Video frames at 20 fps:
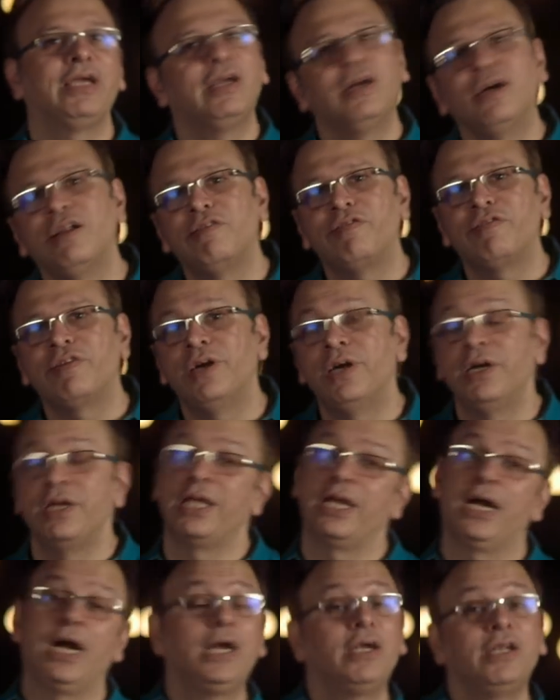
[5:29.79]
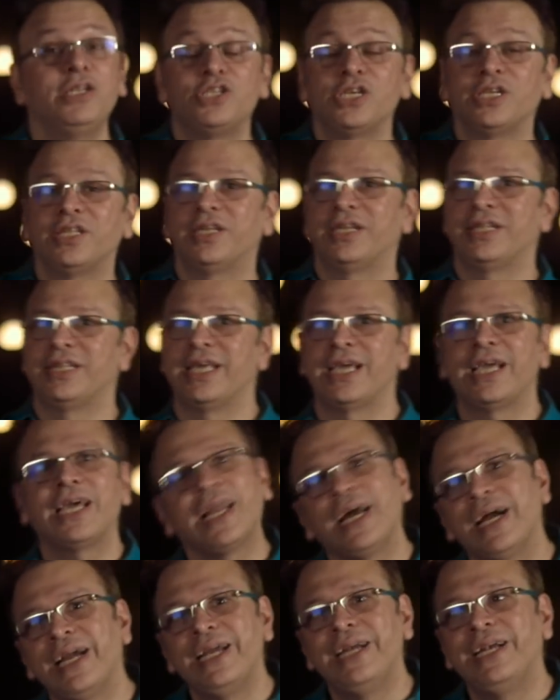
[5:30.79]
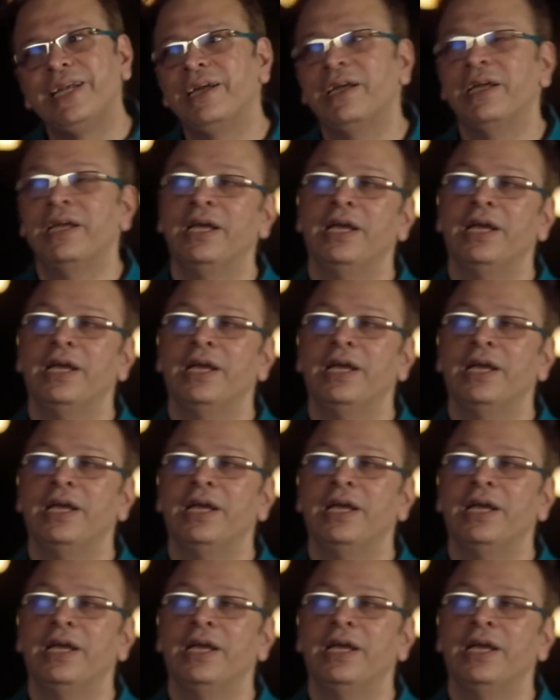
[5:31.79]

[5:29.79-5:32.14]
girlfriend, they hugged each other and they cried.